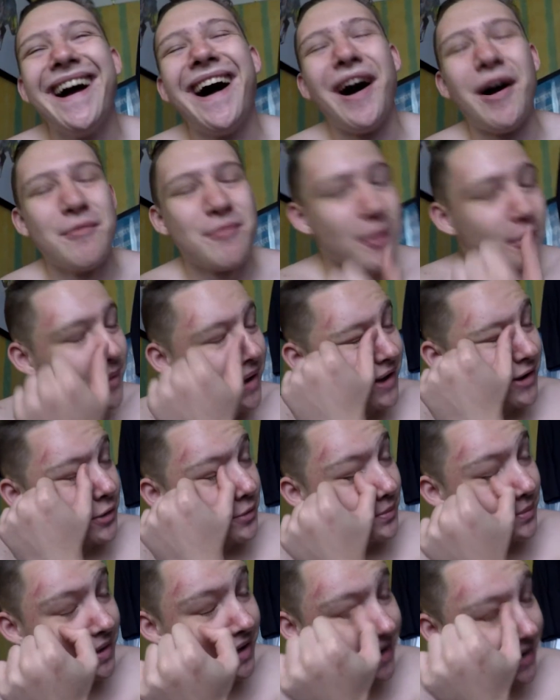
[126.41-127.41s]
I'll probably end
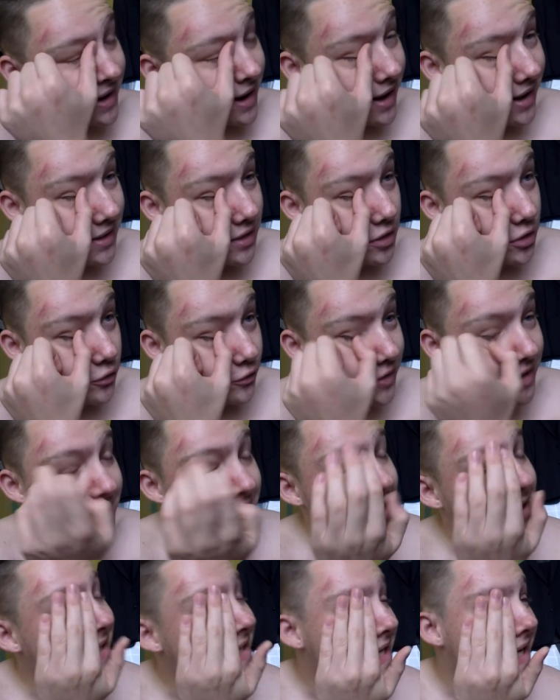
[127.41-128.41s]
up being like three
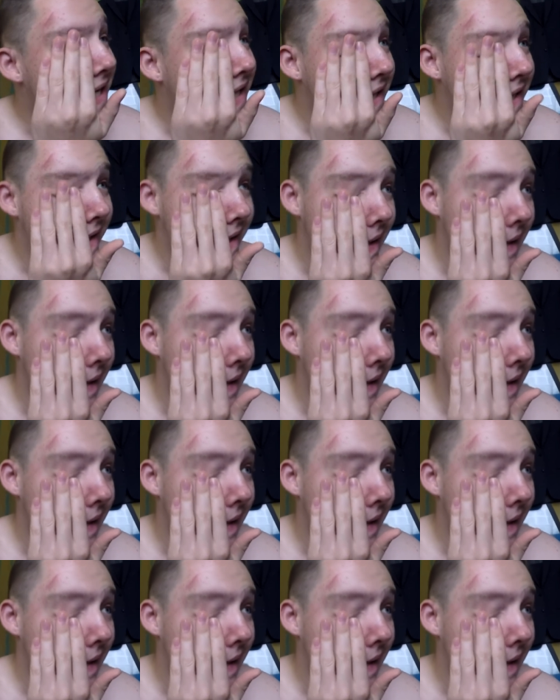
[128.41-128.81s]
years in.